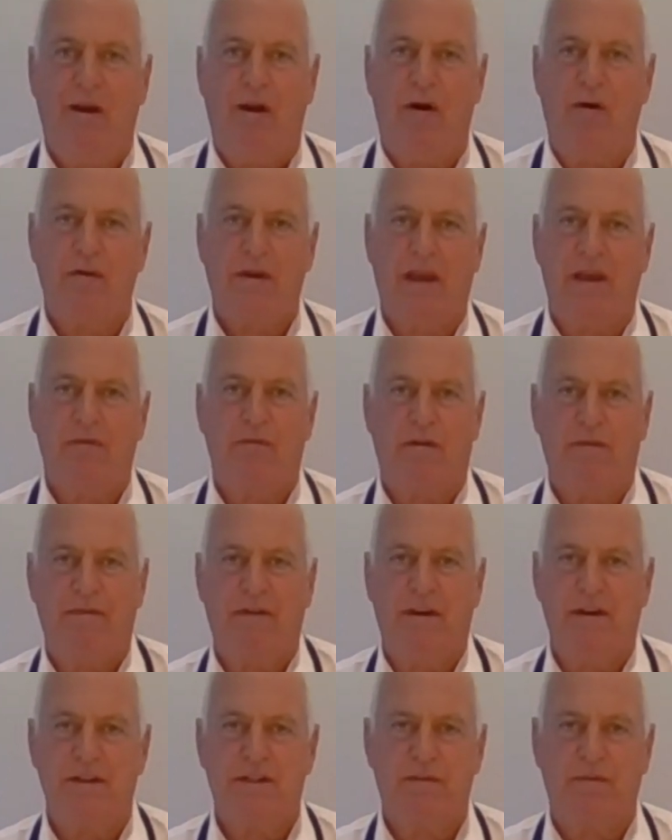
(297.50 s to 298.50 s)
Okay, we're
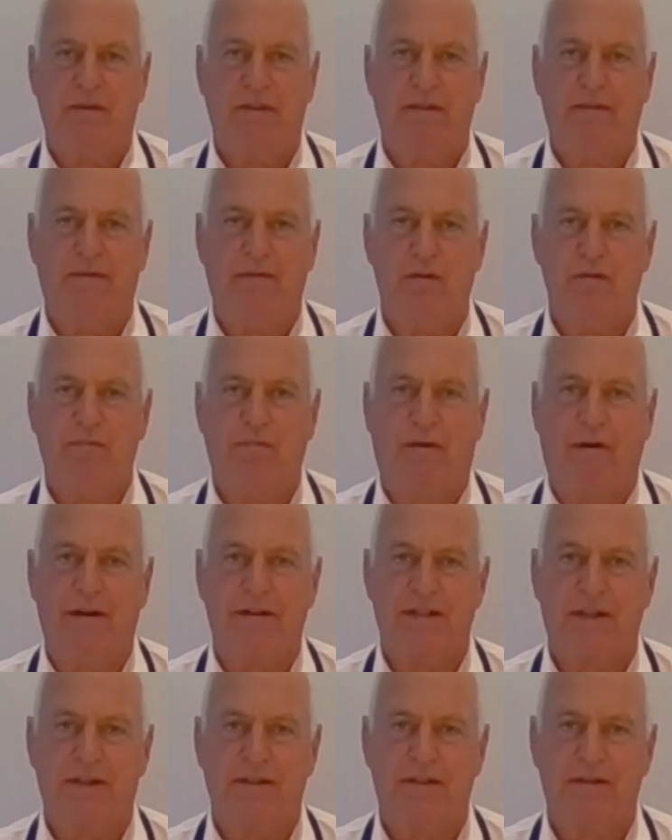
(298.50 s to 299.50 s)
finished with the food
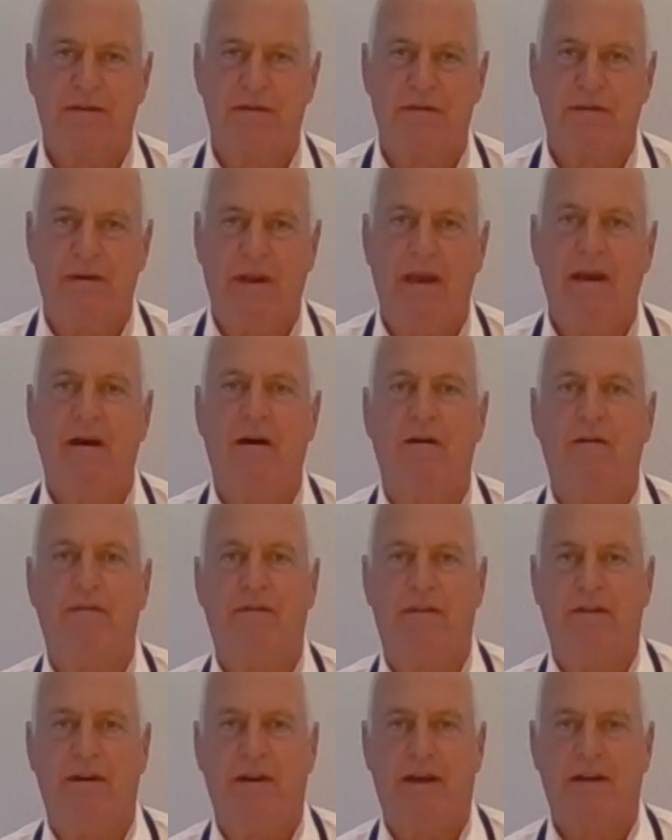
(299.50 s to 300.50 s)
processor. Now
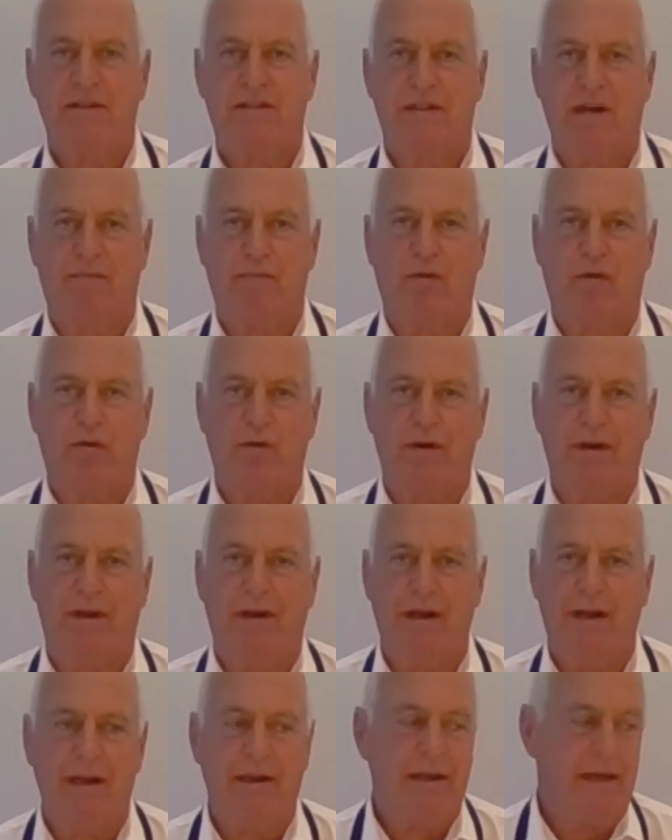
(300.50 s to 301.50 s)
for the next step, we're going to
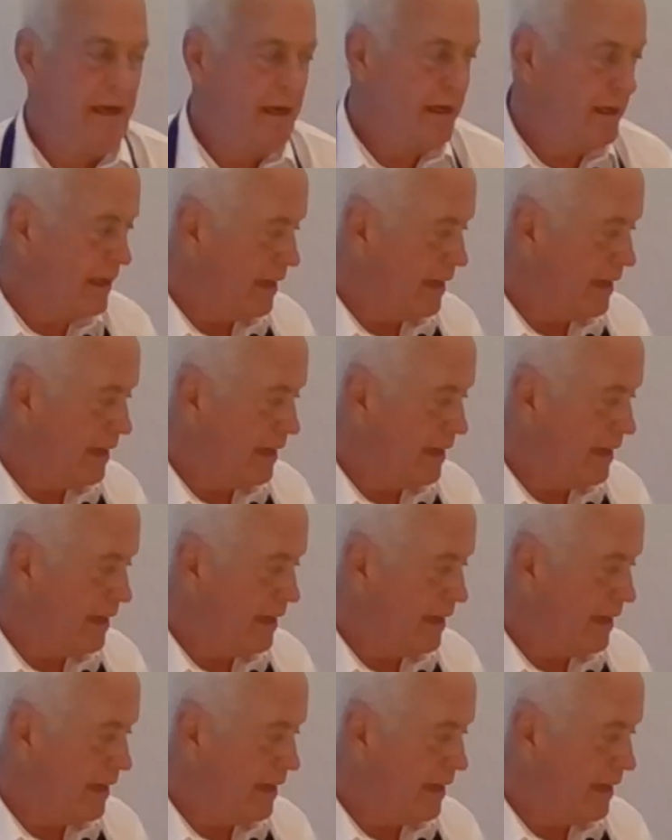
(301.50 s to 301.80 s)
need